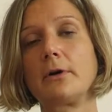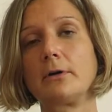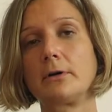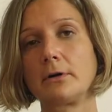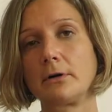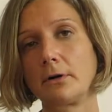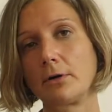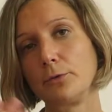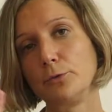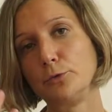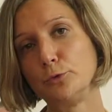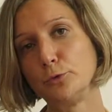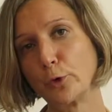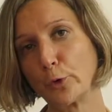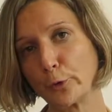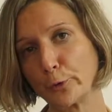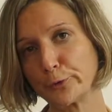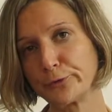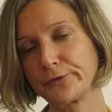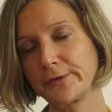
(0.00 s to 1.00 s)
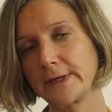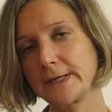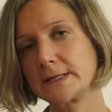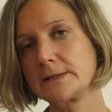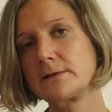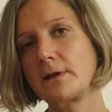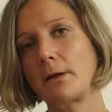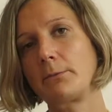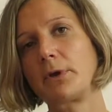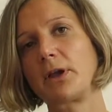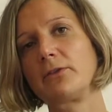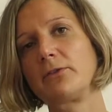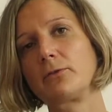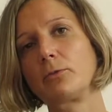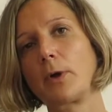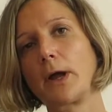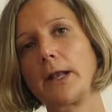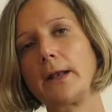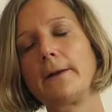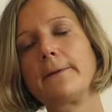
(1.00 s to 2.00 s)
or nose exam as
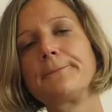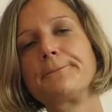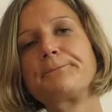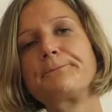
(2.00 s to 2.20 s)
well.